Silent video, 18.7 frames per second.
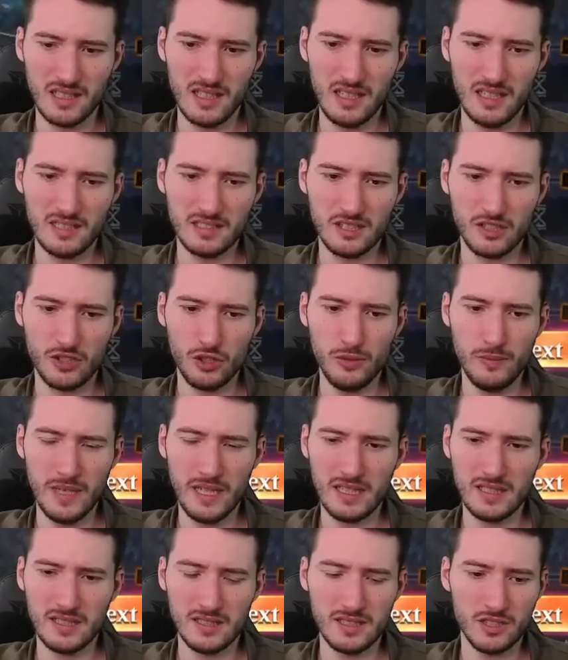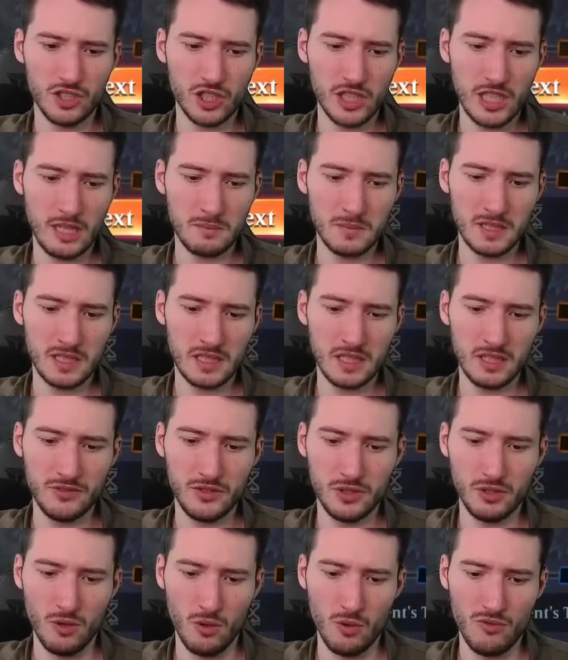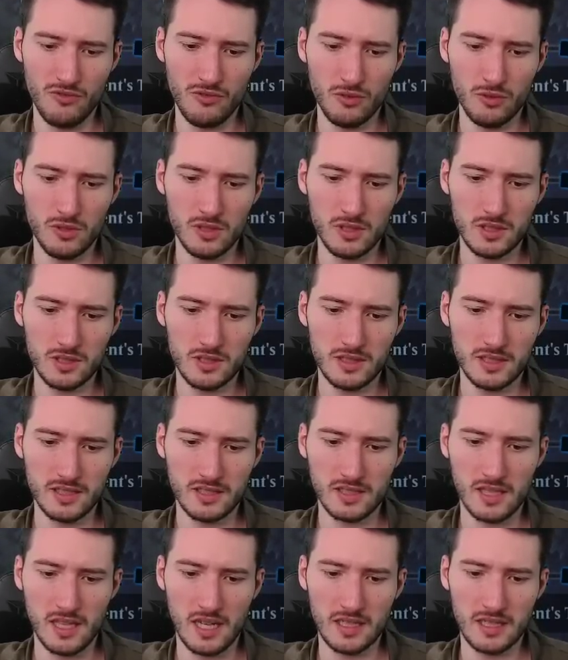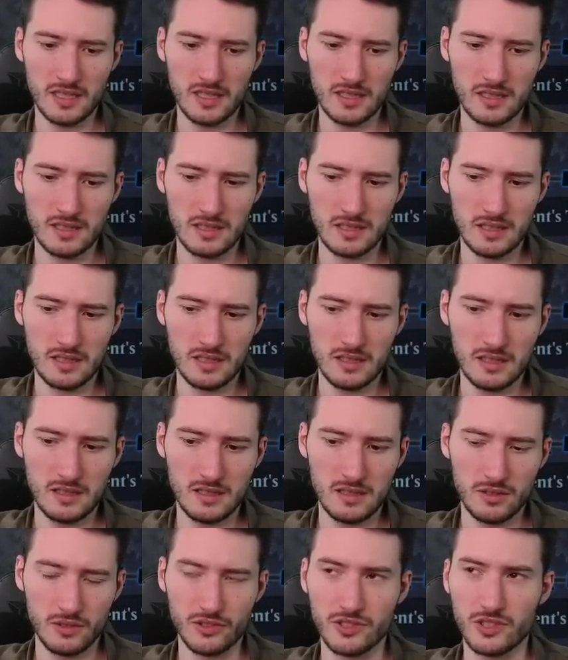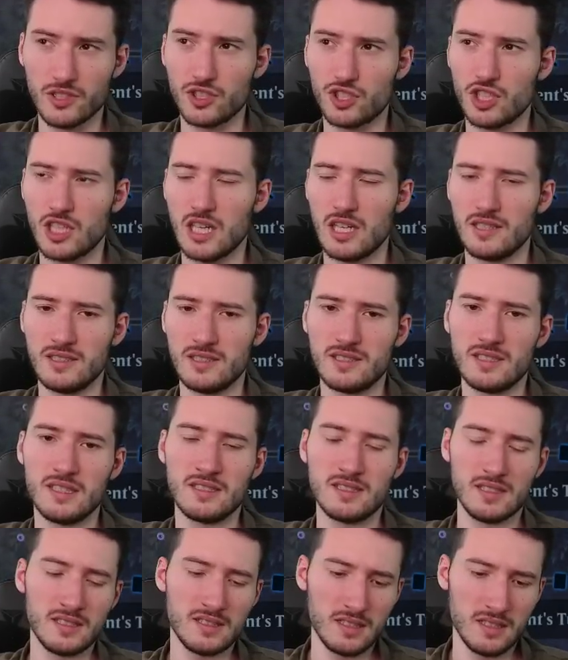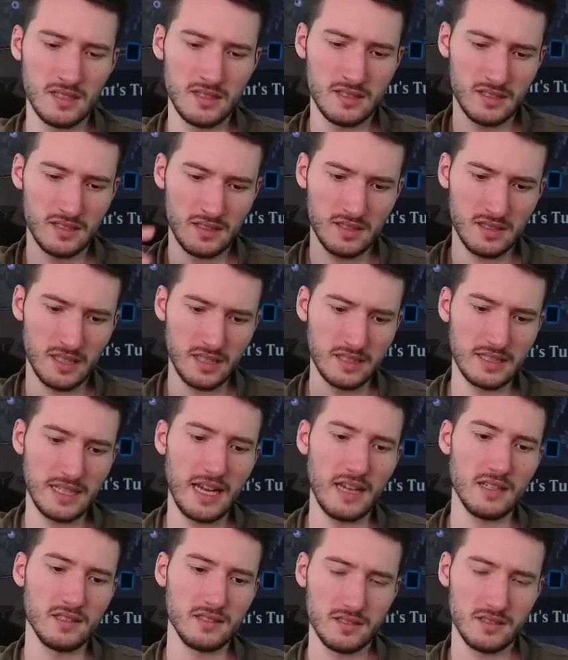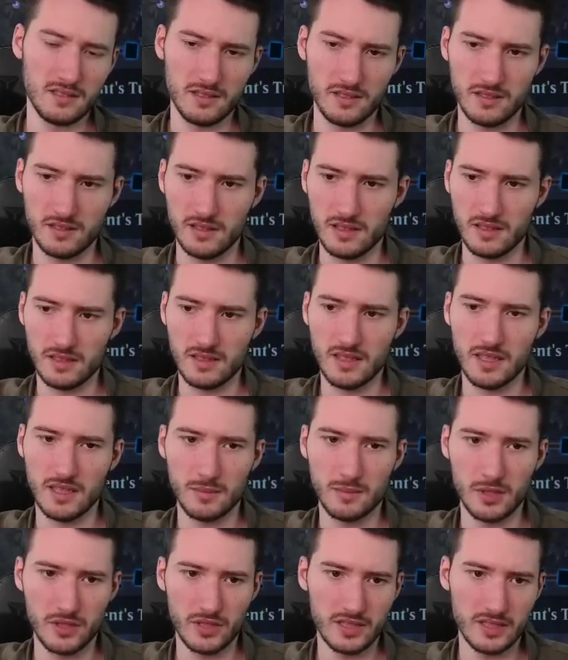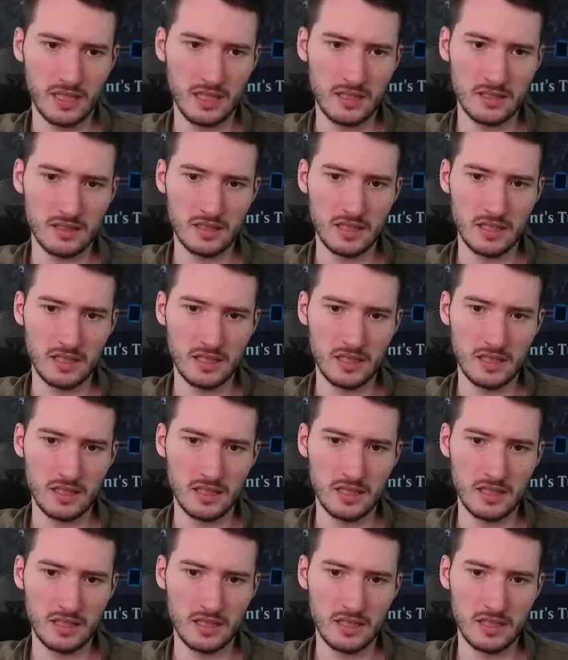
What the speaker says: It's a 2 mana enchantment that gives you an 0/4. It's a saga. No, it's not a chant. It's like a talent, not a saga. Builder's Talent,